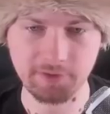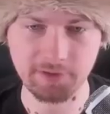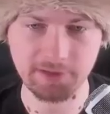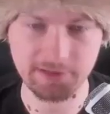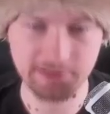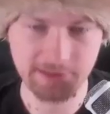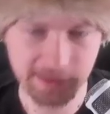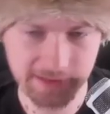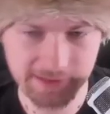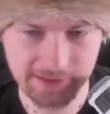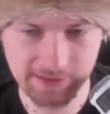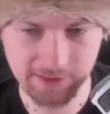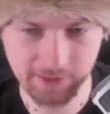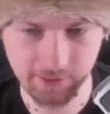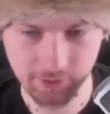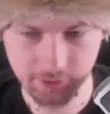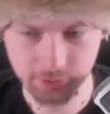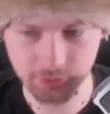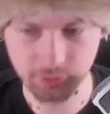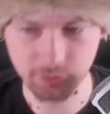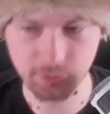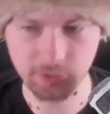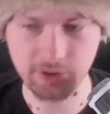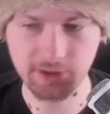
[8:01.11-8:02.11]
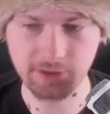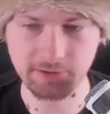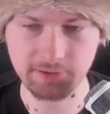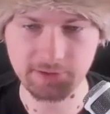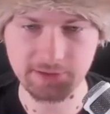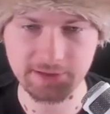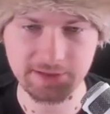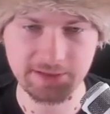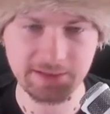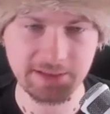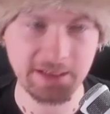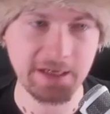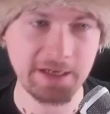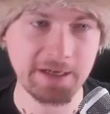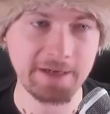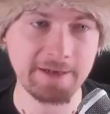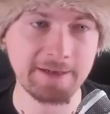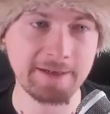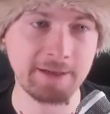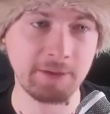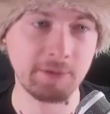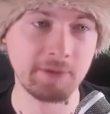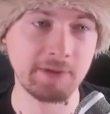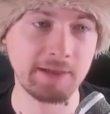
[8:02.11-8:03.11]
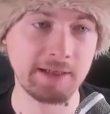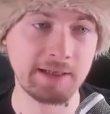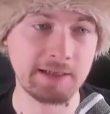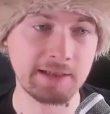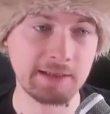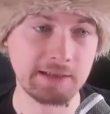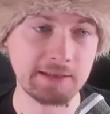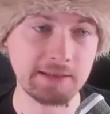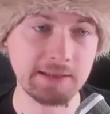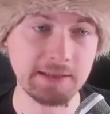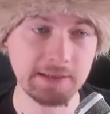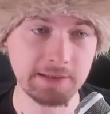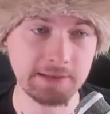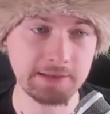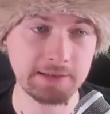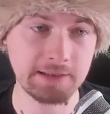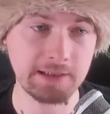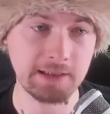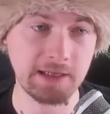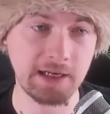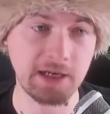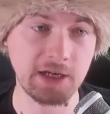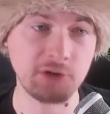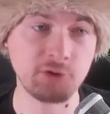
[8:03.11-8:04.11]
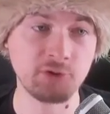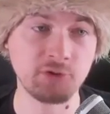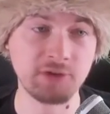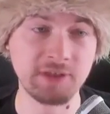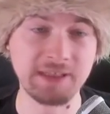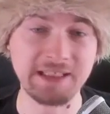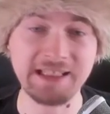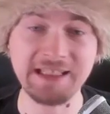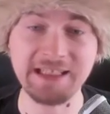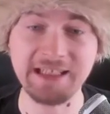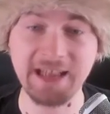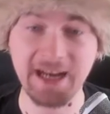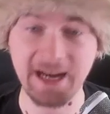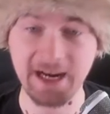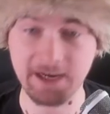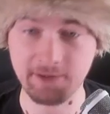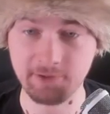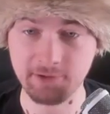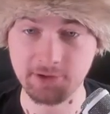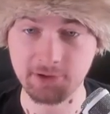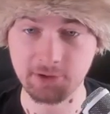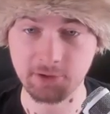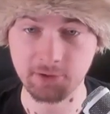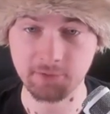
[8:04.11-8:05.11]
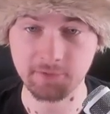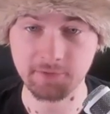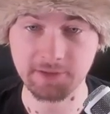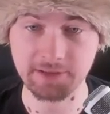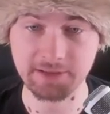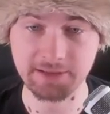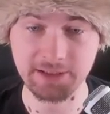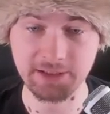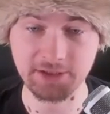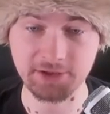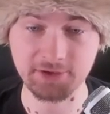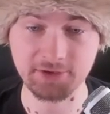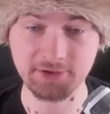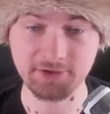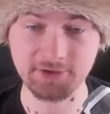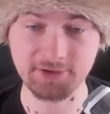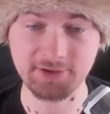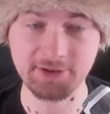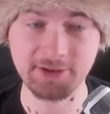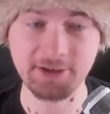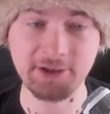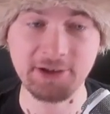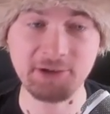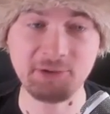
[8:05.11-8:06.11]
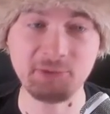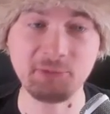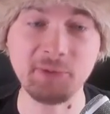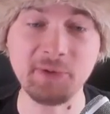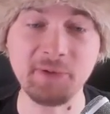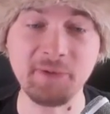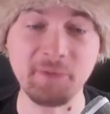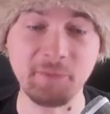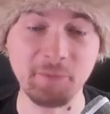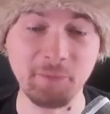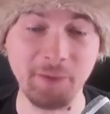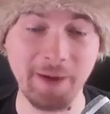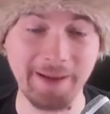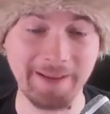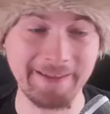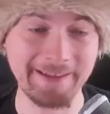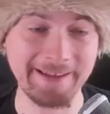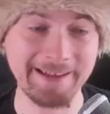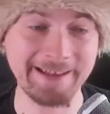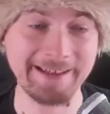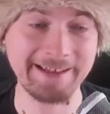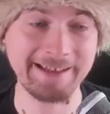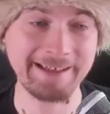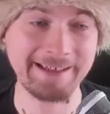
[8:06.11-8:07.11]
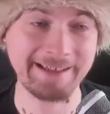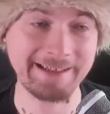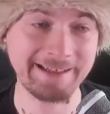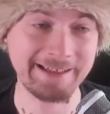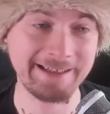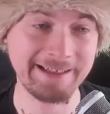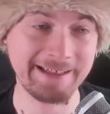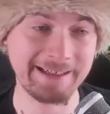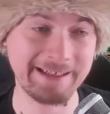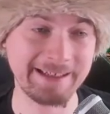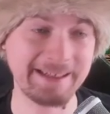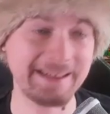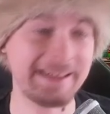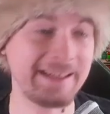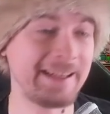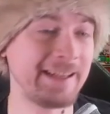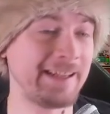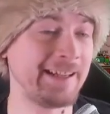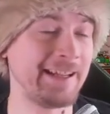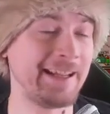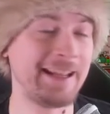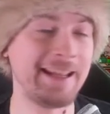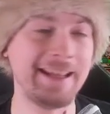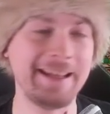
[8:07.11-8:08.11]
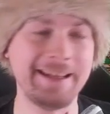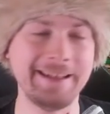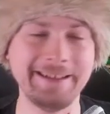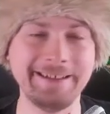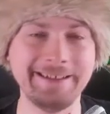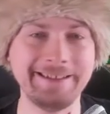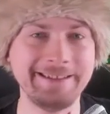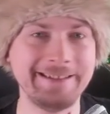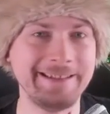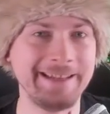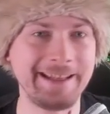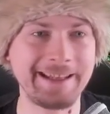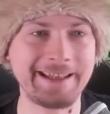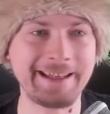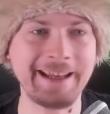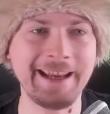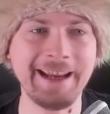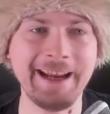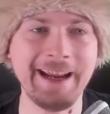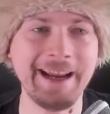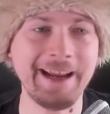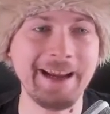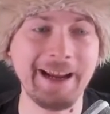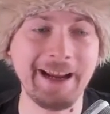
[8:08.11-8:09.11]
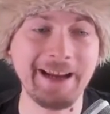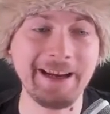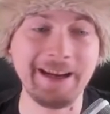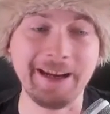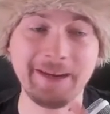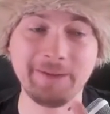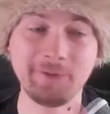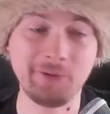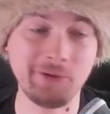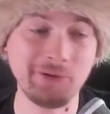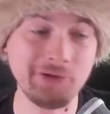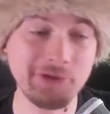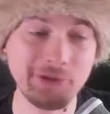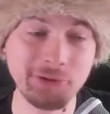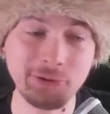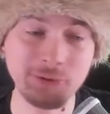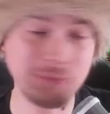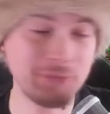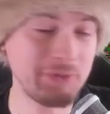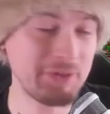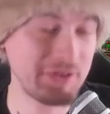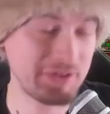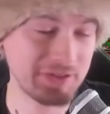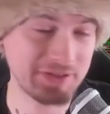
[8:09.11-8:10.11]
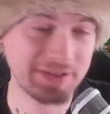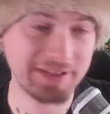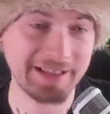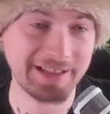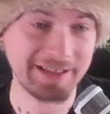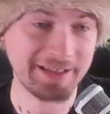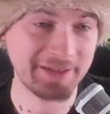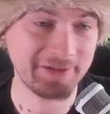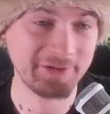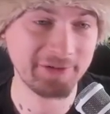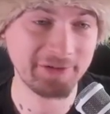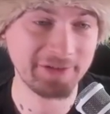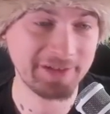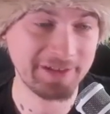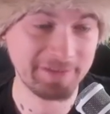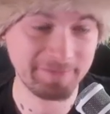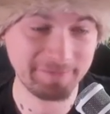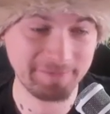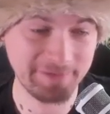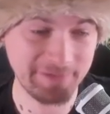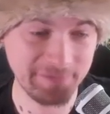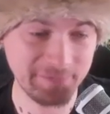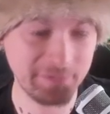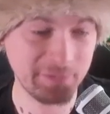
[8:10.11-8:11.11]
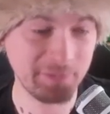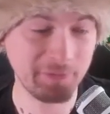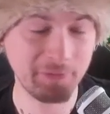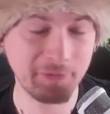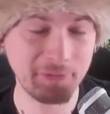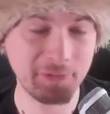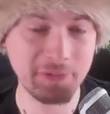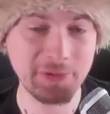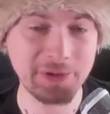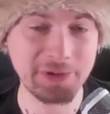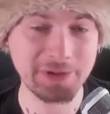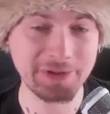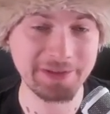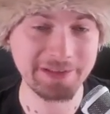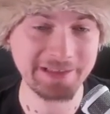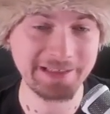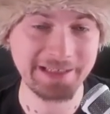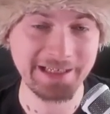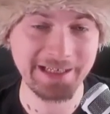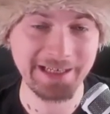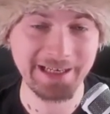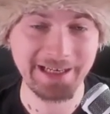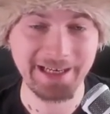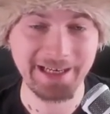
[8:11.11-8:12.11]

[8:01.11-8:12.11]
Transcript: these guys are our tributaries. Now, when I click this, I should inherit all of these nations with one click. Like, I have only two missions that are not the default missions,